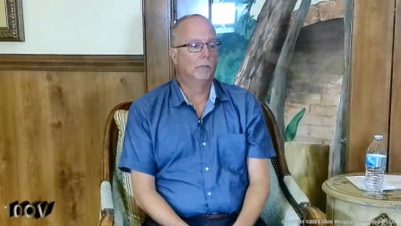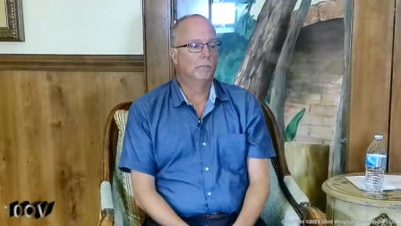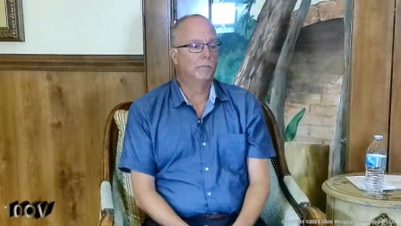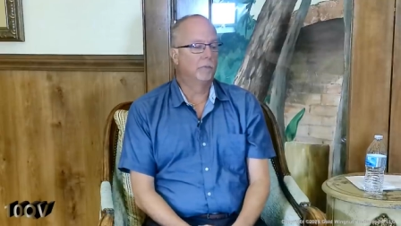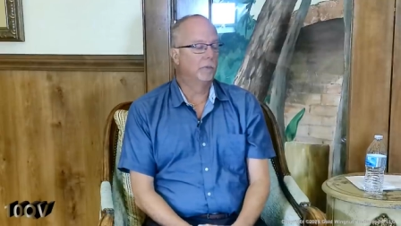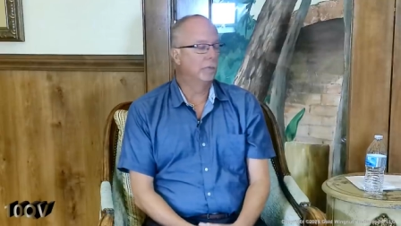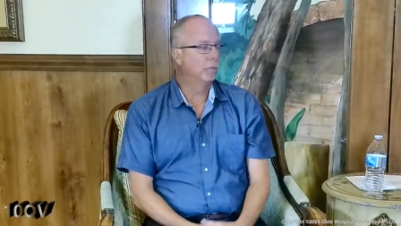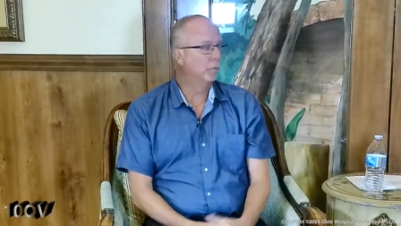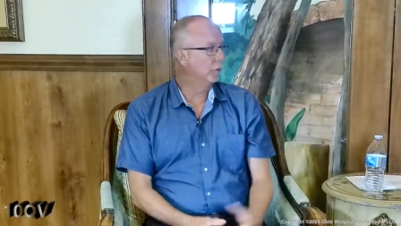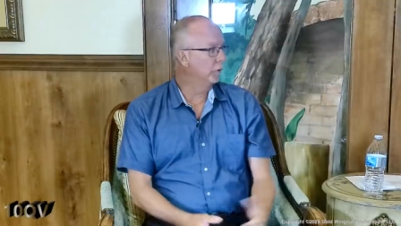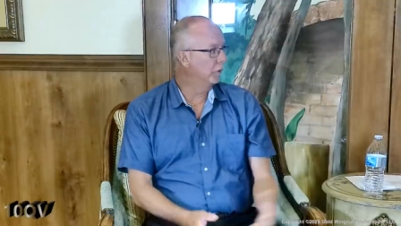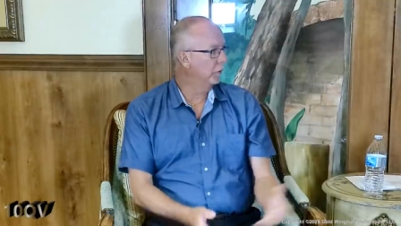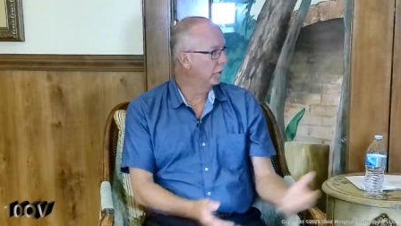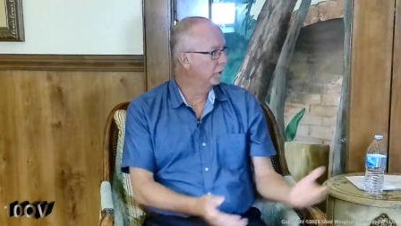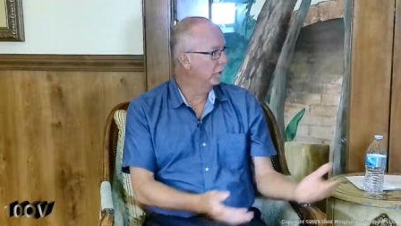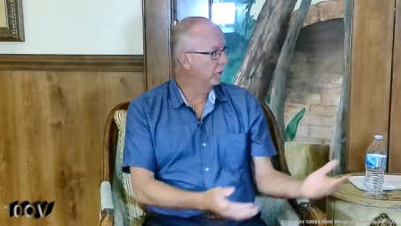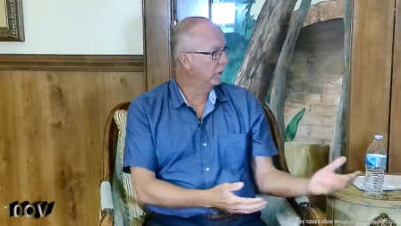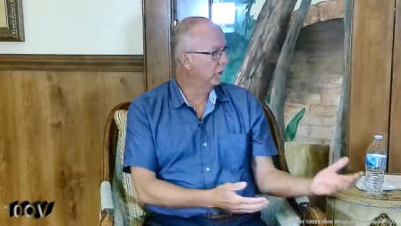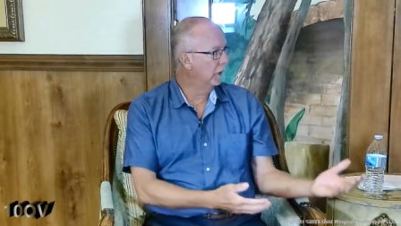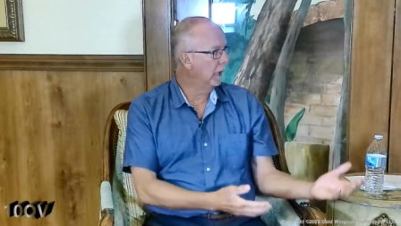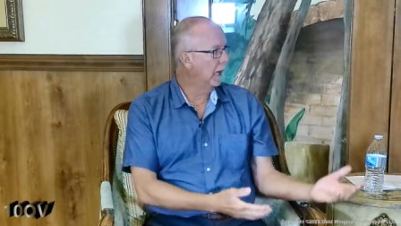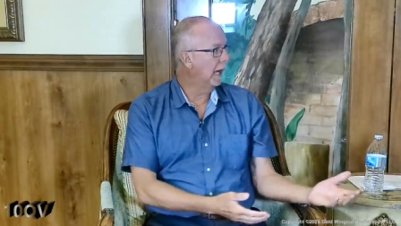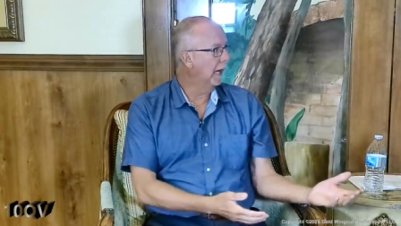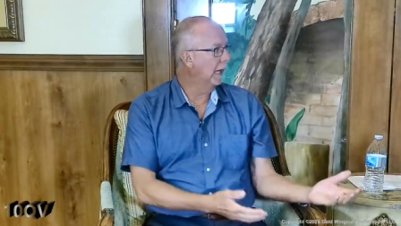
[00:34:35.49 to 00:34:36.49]
We're
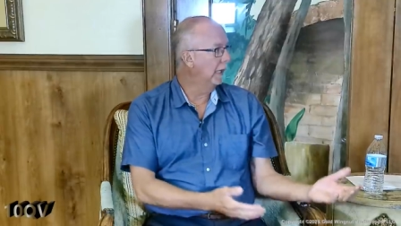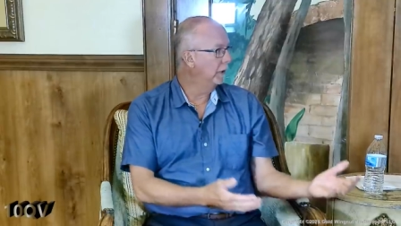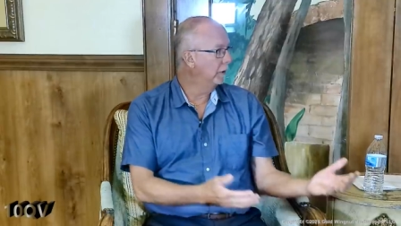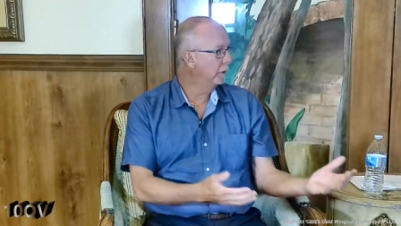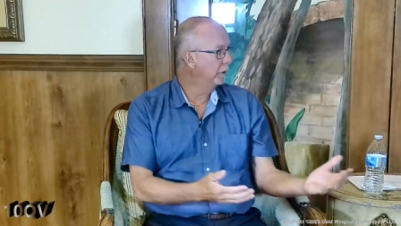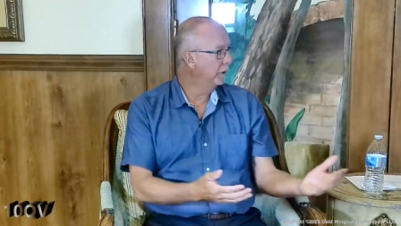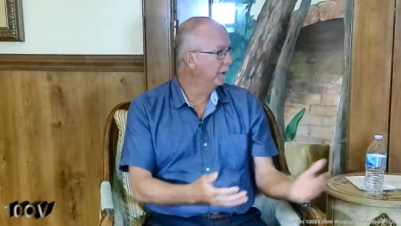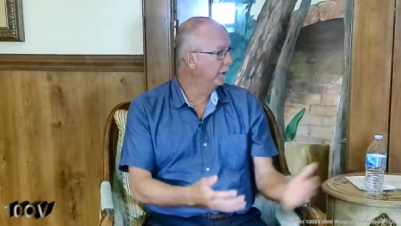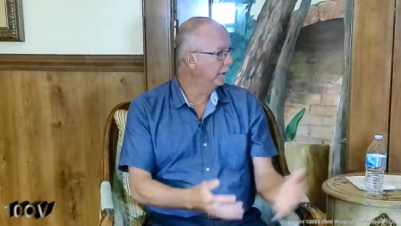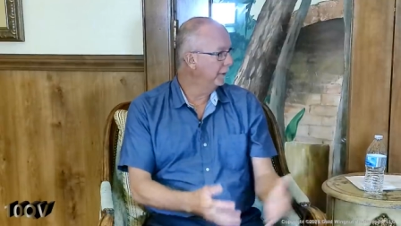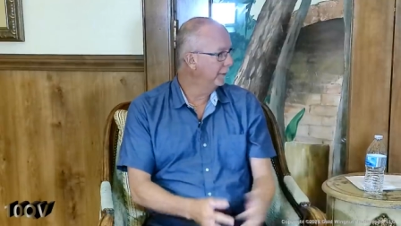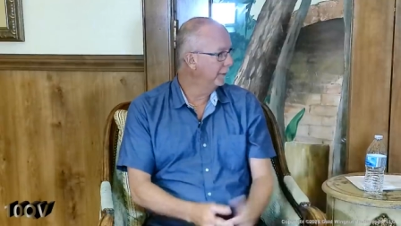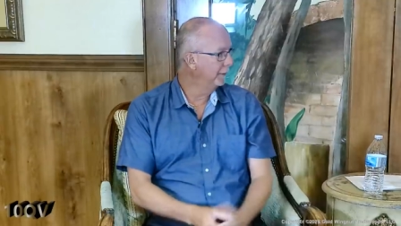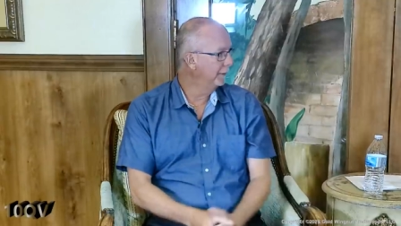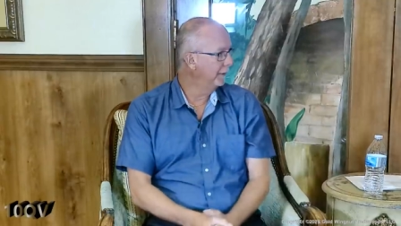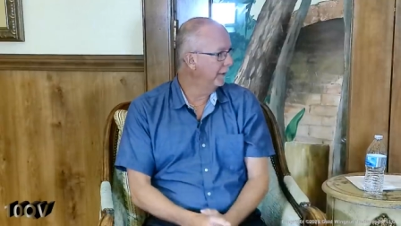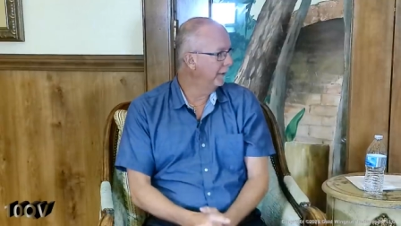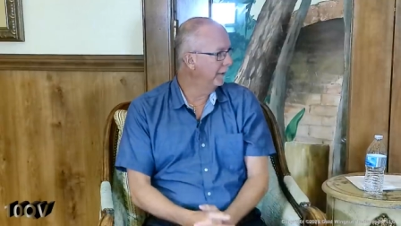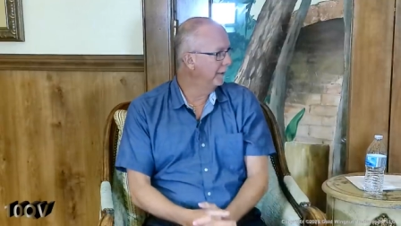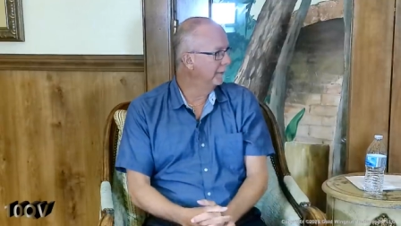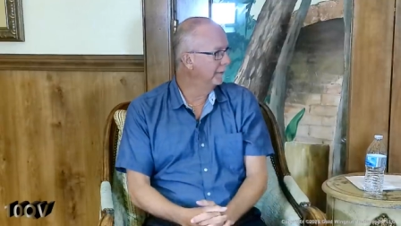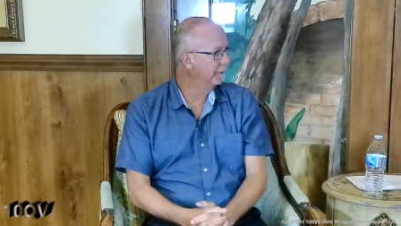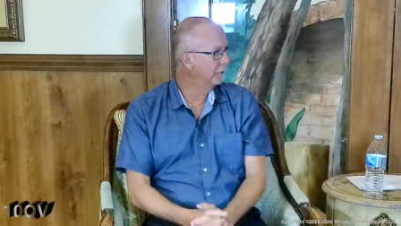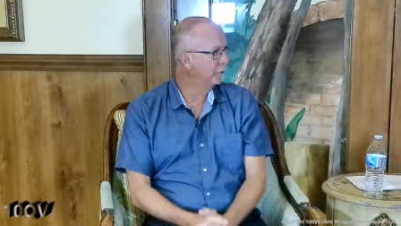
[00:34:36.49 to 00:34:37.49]
hiring
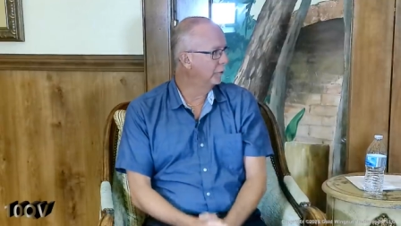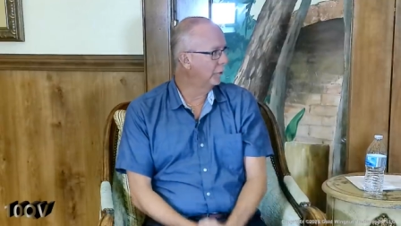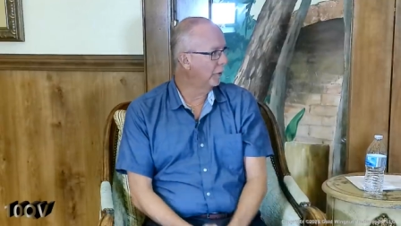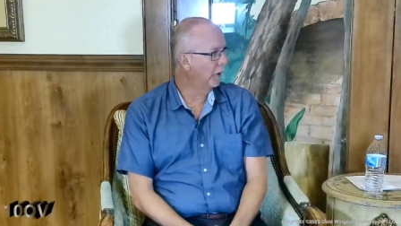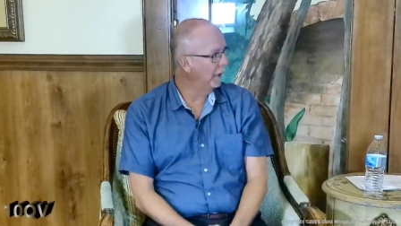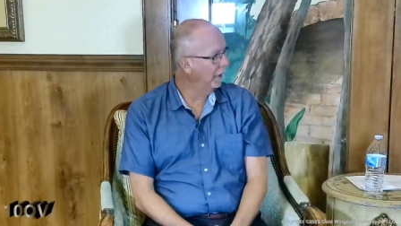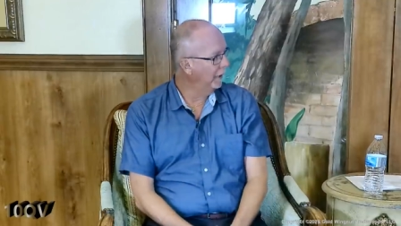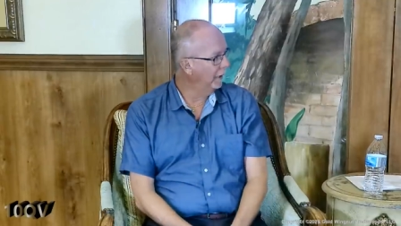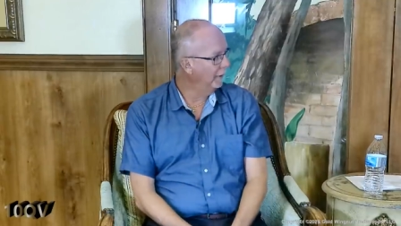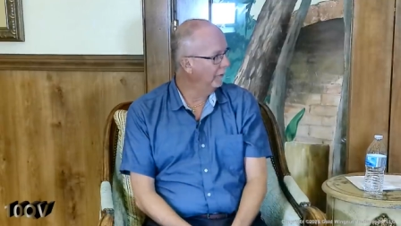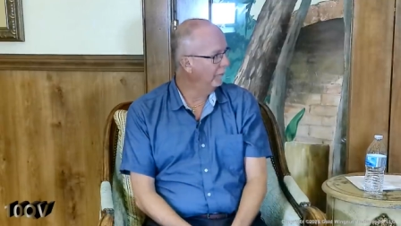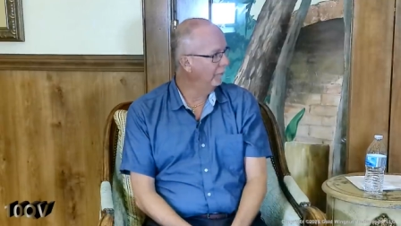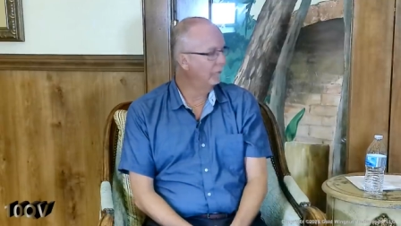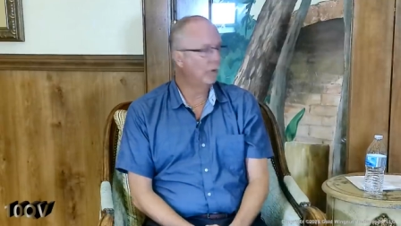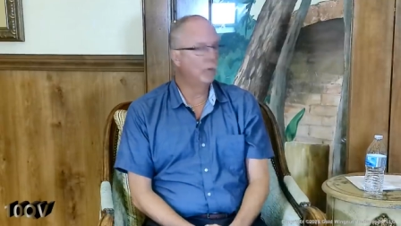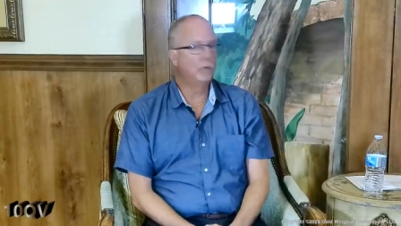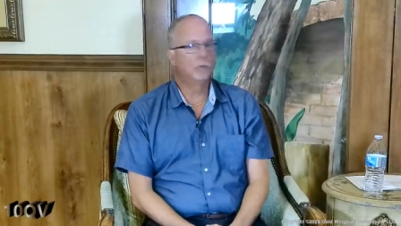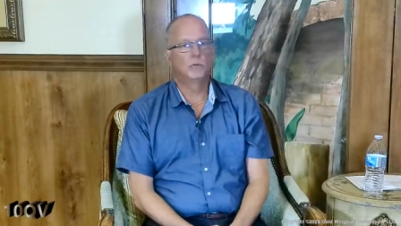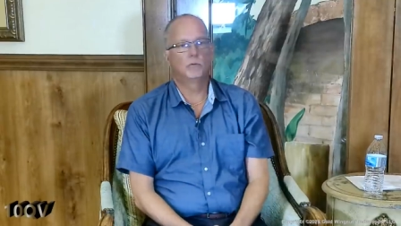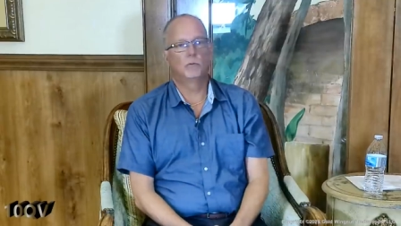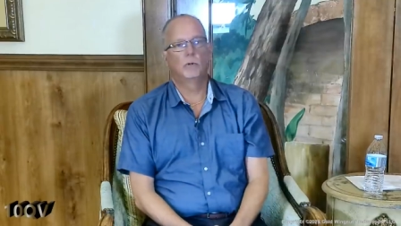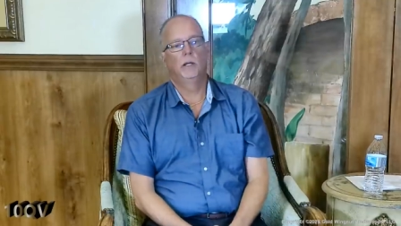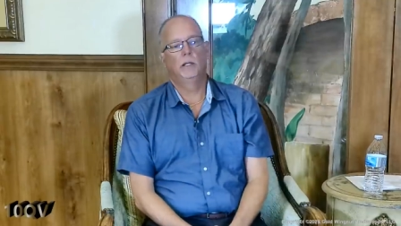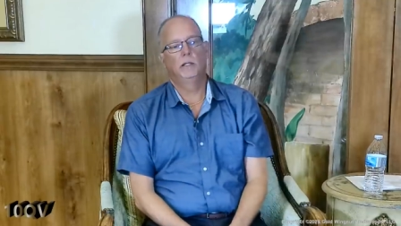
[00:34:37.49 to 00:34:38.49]
and training
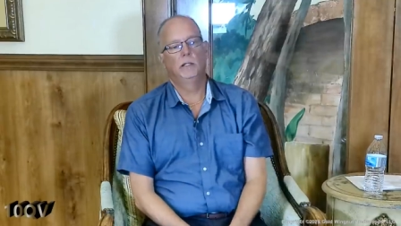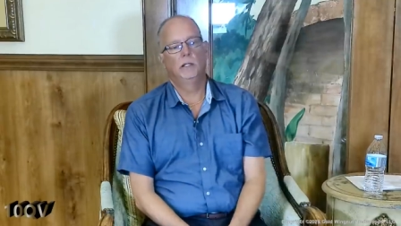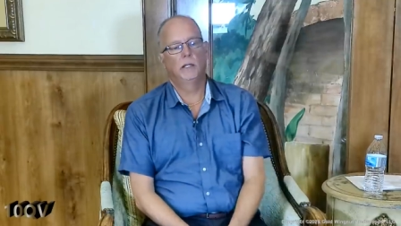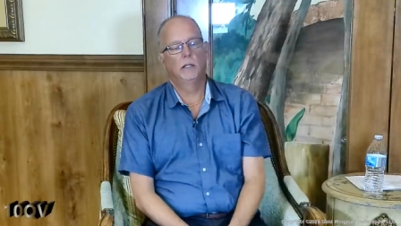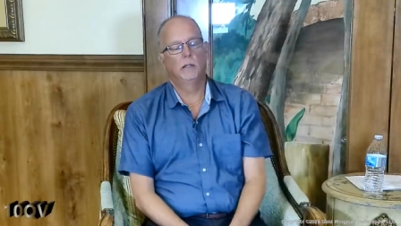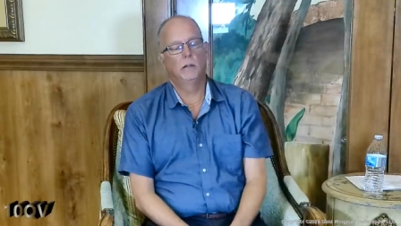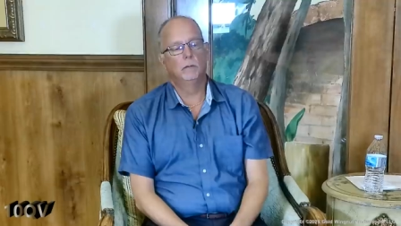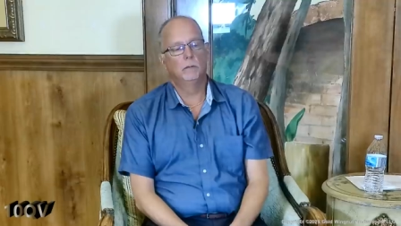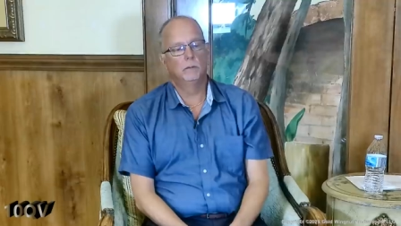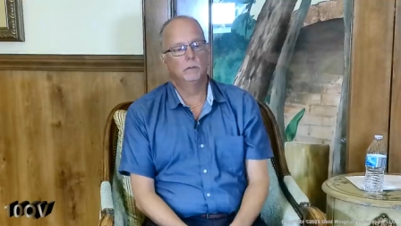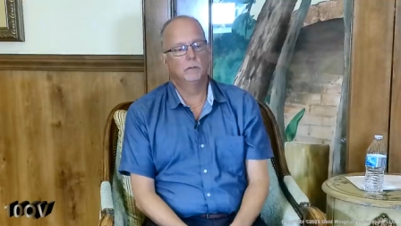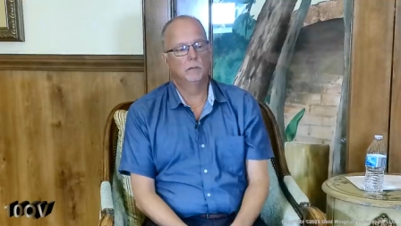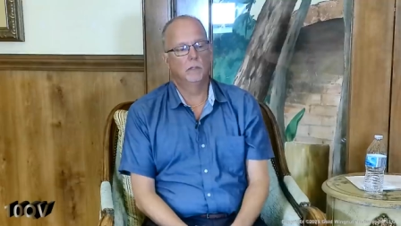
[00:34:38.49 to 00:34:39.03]
folks right now